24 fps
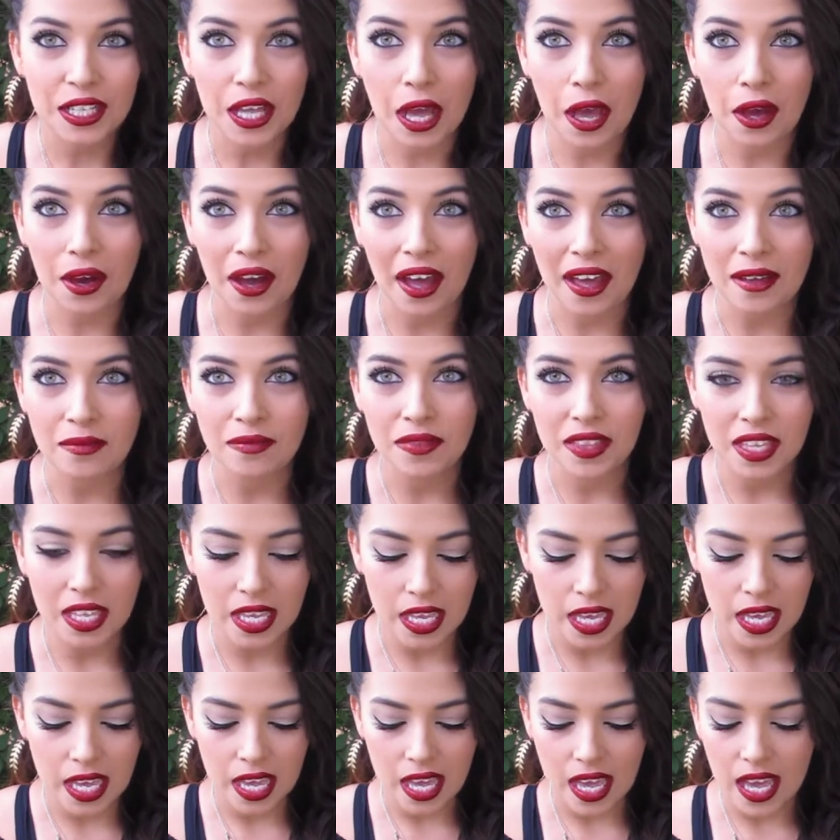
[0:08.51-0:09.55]
Okay.
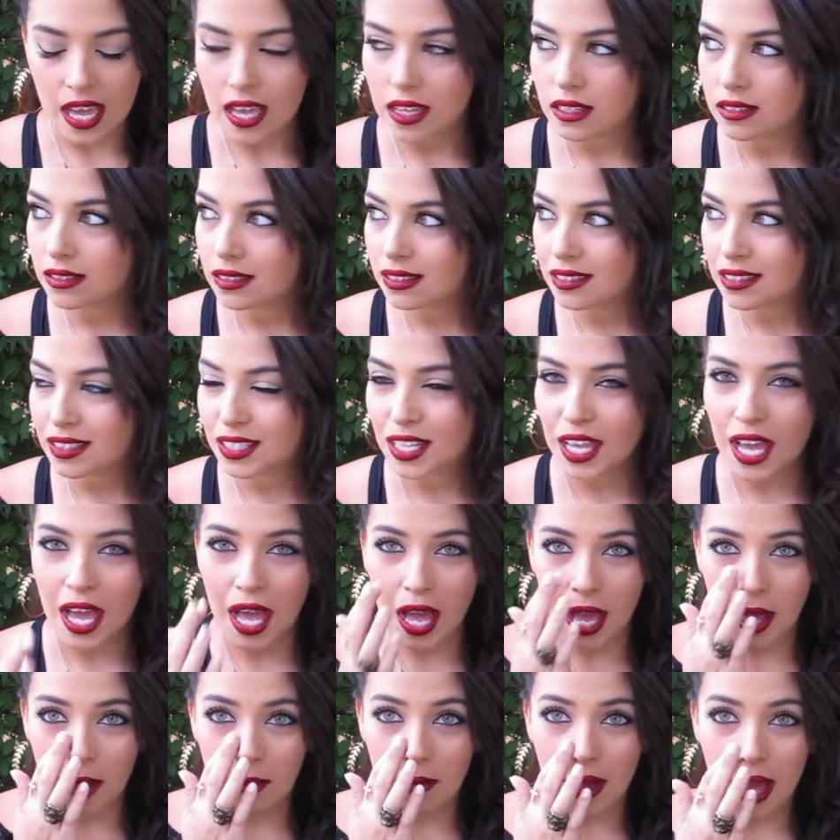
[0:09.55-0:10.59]

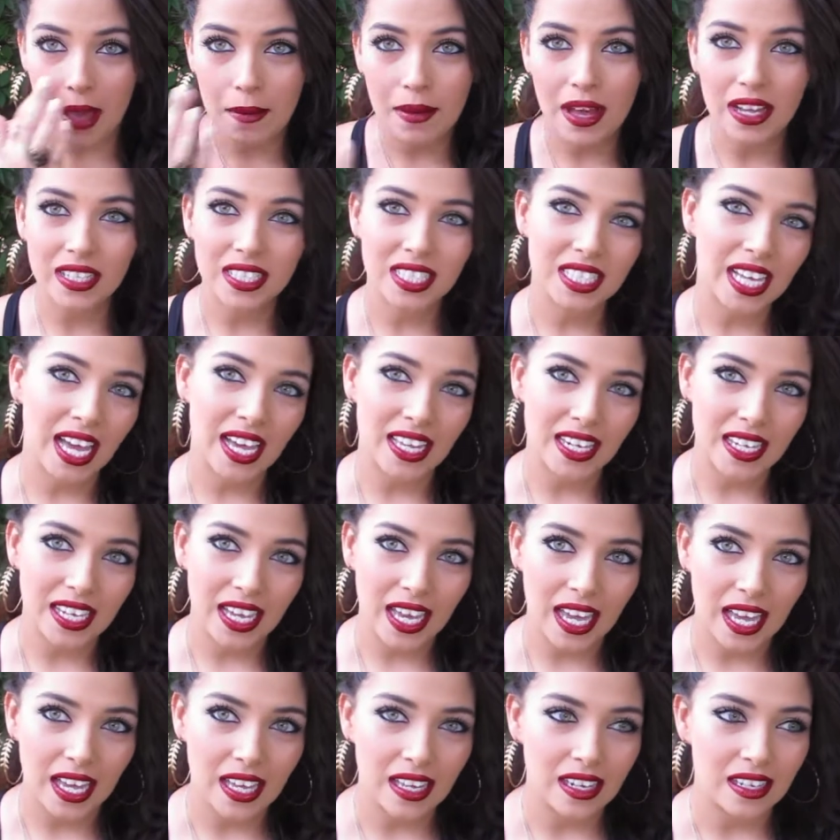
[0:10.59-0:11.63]
I'm outside
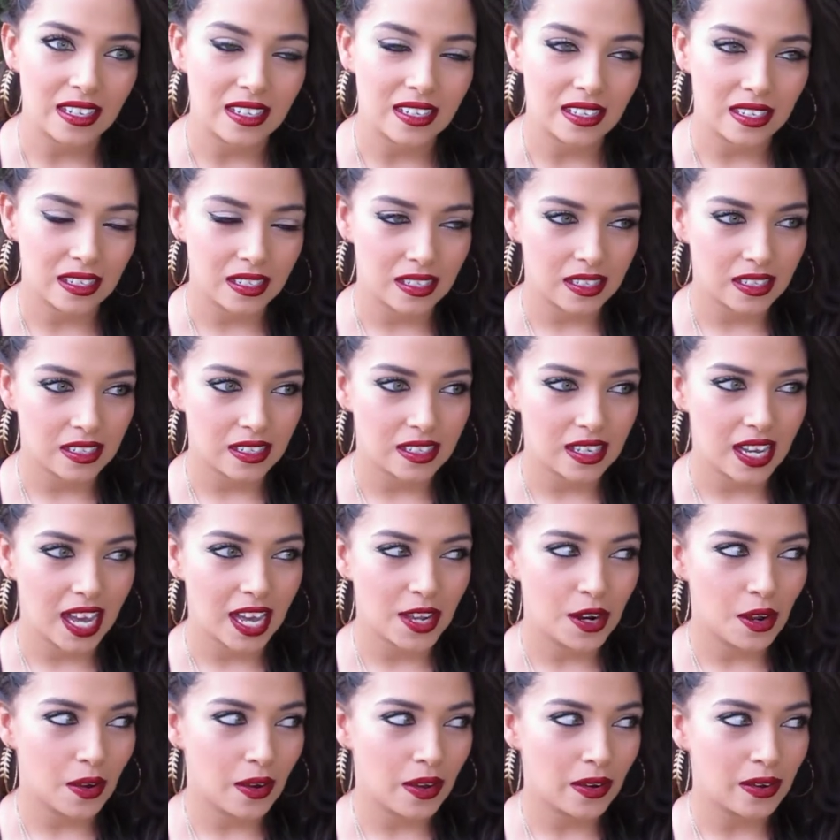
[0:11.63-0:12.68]
again. I
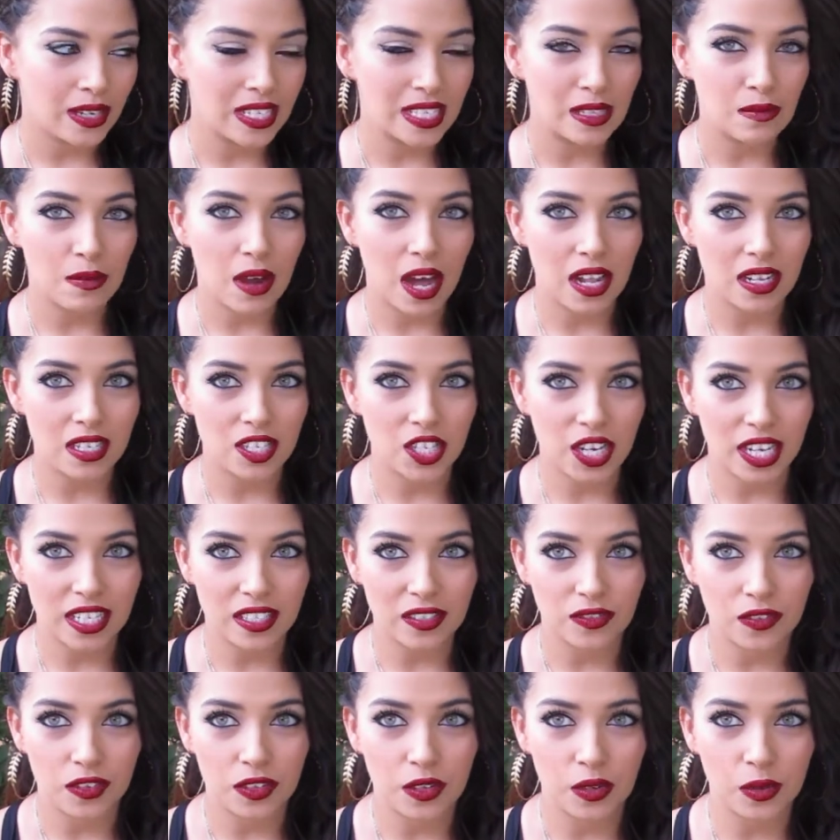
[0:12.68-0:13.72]
know I always apologize
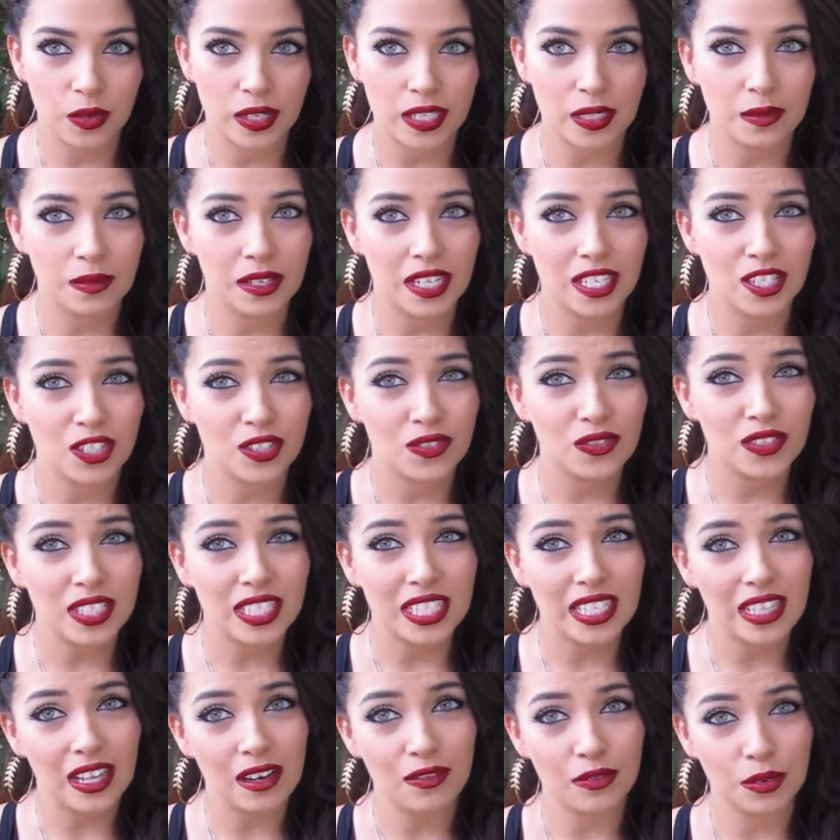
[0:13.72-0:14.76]
for the noise, but I just
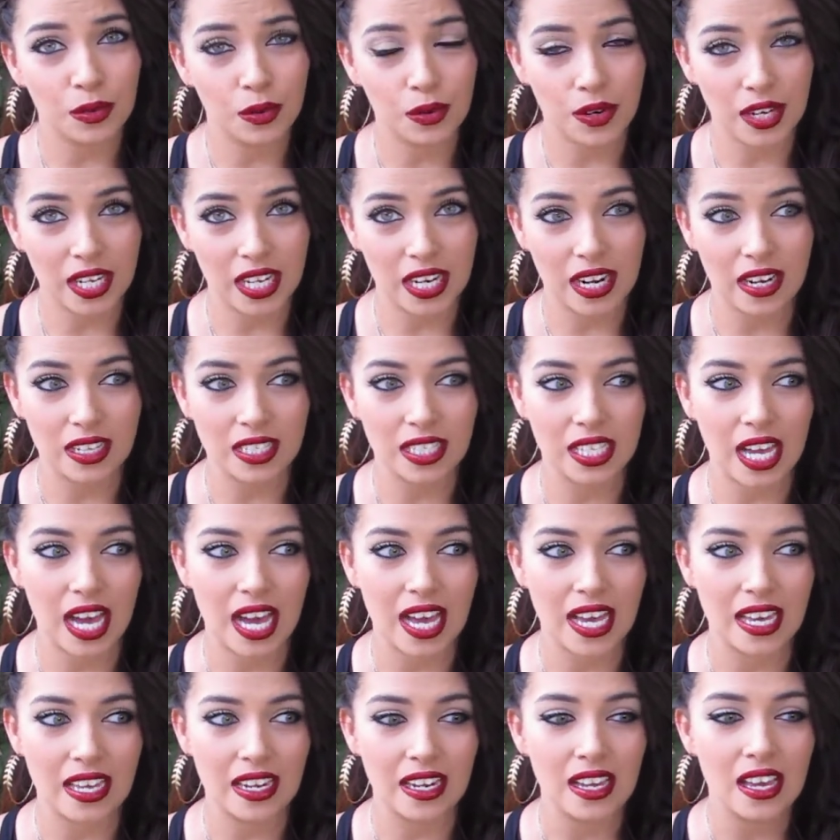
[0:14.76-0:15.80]
really love recording
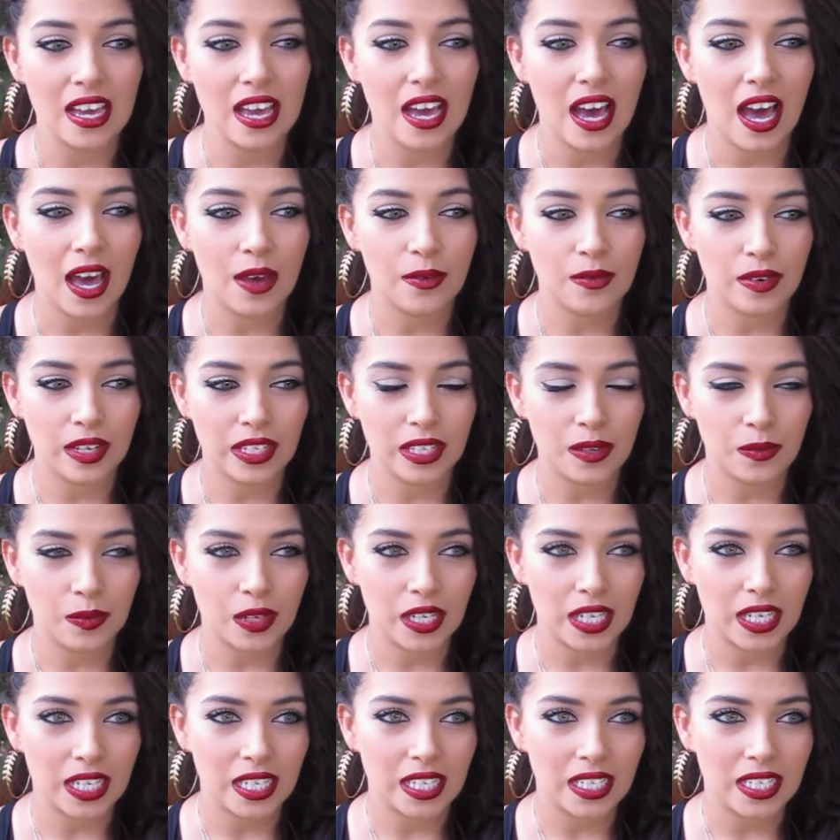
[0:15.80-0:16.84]
outside. I really
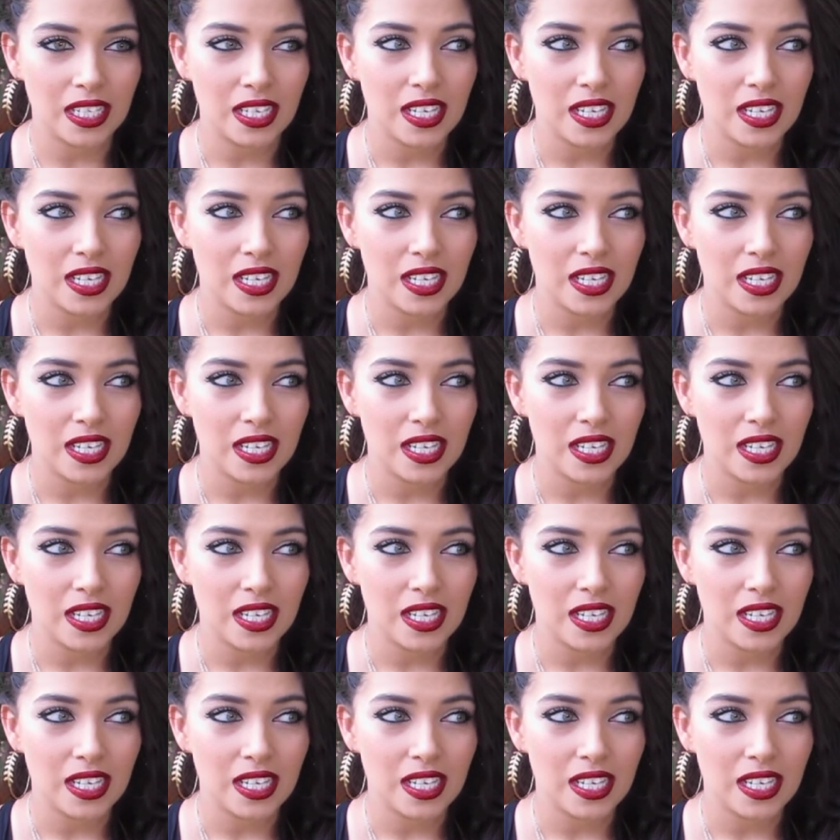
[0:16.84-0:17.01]
want to